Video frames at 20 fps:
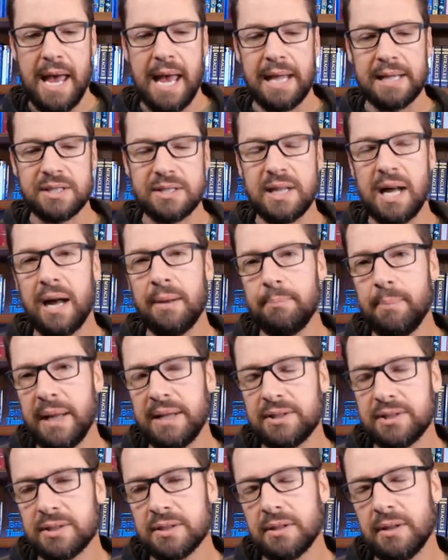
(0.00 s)
it's not
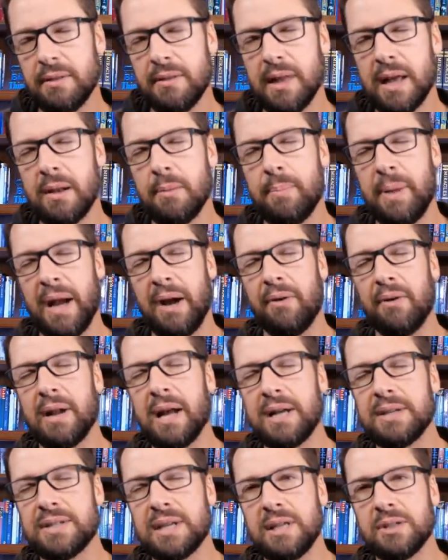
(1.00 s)
meant that
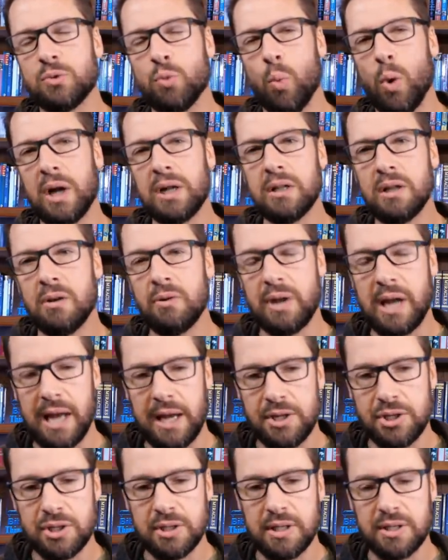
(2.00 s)
paradise is one
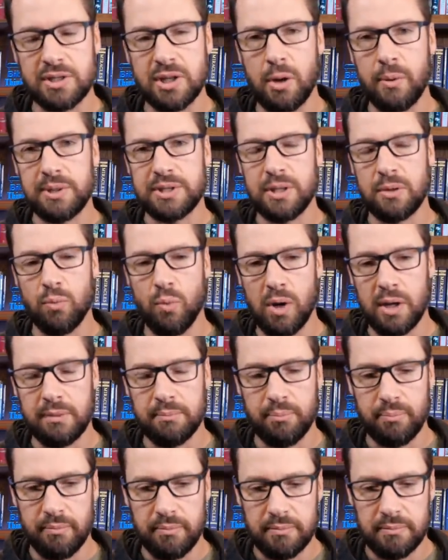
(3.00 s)
location that's always in one